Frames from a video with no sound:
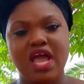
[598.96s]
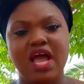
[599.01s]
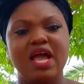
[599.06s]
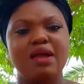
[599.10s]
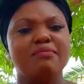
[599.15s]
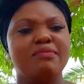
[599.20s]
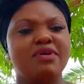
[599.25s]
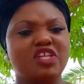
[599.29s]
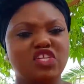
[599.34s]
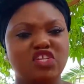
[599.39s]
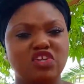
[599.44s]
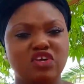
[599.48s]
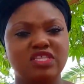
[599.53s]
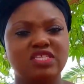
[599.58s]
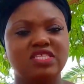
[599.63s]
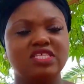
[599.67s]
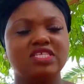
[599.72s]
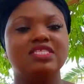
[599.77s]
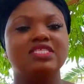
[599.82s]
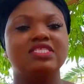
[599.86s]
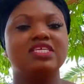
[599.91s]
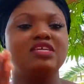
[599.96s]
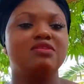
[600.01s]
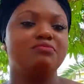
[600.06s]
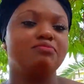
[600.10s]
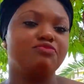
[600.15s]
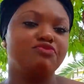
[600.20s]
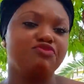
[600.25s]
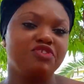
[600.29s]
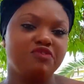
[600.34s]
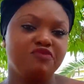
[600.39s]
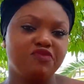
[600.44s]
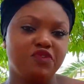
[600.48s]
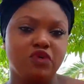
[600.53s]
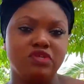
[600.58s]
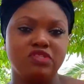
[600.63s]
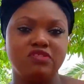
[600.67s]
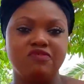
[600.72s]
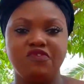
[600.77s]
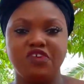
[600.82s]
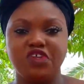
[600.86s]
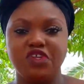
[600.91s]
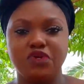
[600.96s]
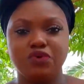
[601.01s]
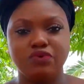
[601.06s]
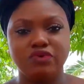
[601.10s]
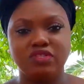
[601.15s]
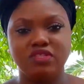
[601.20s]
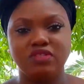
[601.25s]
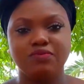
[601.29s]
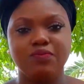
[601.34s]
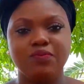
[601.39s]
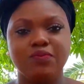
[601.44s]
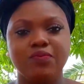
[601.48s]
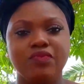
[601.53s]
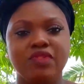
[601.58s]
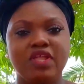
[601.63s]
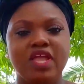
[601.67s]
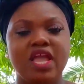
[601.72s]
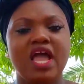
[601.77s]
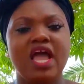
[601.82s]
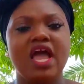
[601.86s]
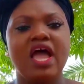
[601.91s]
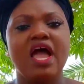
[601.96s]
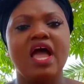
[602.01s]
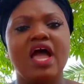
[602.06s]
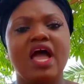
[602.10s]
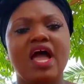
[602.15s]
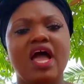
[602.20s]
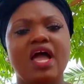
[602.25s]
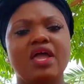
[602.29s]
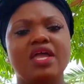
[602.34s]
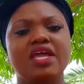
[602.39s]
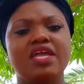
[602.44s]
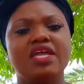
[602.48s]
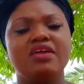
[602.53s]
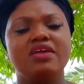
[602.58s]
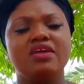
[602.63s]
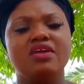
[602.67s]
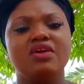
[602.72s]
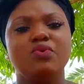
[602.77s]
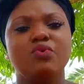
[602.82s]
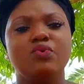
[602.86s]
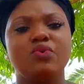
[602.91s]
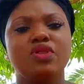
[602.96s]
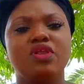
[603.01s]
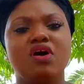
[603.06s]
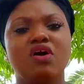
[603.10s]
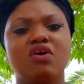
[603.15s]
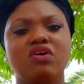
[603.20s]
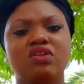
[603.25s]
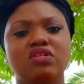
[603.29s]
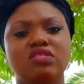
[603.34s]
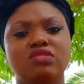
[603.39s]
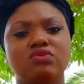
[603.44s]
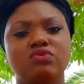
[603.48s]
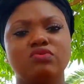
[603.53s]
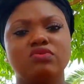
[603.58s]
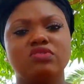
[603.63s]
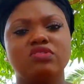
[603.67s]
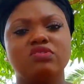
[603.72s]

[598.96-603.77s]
I mentioned this in previous videos. I would also